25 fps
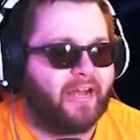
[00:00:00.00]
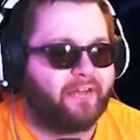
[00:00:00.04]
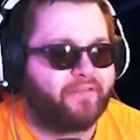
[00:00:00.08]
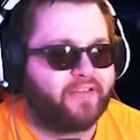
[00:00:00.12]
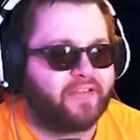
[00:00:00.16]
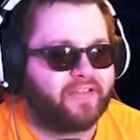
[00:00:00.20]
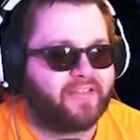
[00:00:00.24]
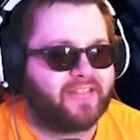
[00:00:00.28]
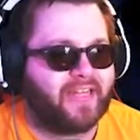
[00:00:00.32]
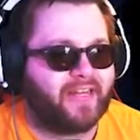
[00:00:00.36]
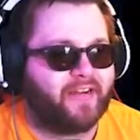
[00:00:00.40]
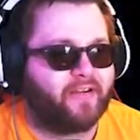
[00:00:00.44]

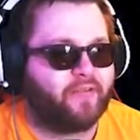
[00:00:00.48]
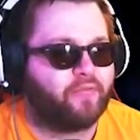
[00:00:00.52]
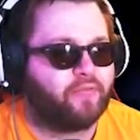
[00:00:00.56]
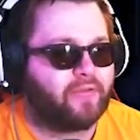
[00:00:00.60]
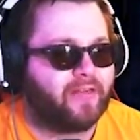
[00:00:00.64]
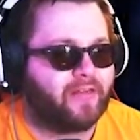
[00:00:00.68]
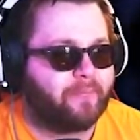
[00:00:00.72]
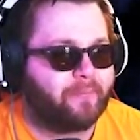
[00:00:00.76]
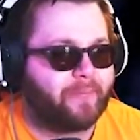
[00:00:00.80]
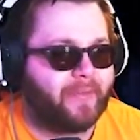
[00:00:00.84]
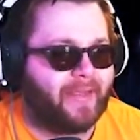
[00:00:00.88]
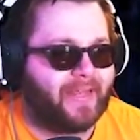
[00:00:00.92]
I've just kind
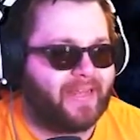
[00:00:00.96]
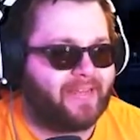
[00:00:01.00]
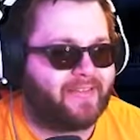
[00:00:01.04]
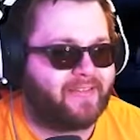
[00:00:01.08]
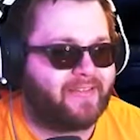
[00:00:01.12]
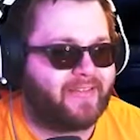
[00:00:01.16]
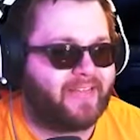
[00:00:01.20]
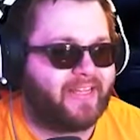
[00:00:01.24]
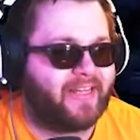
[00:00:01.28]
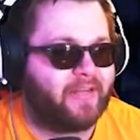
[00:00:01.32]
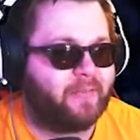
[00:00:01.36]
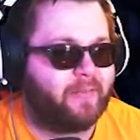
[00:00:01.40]
of run
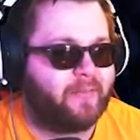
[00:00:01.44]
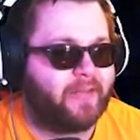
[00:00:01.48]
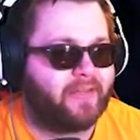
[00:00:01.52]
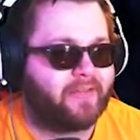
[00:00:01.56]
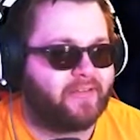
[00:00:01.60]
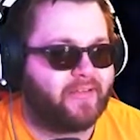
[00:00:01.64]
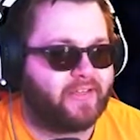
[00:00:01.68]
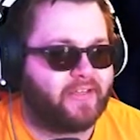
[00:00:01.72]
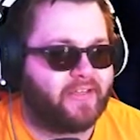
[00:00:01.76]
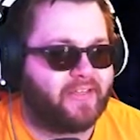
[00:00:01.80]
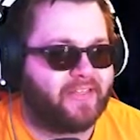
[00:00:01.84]
past the enemies.